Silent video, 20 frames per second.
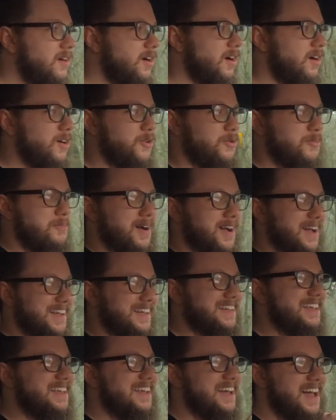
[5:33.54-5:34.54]
Oh my
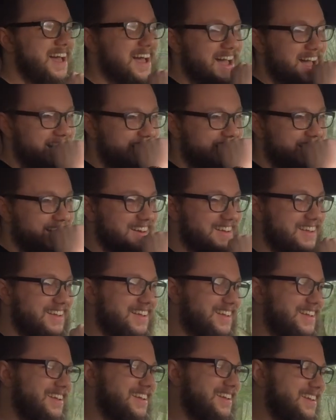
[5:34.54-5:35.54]

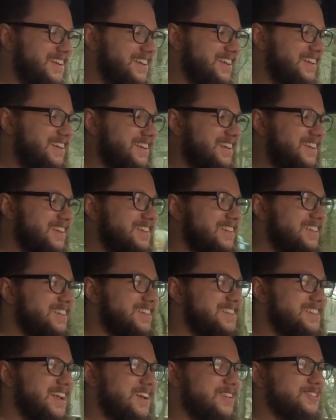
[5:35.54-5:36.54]
God.
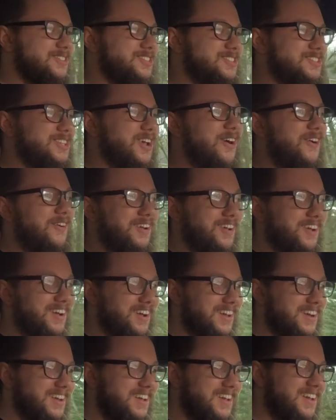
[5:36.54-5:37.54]
This sounds so
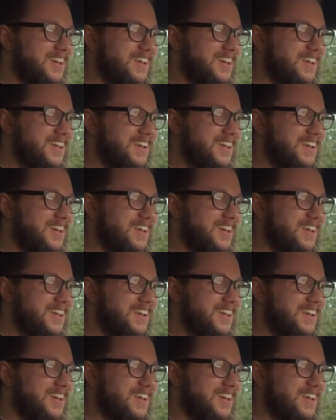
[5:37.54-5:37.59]
good.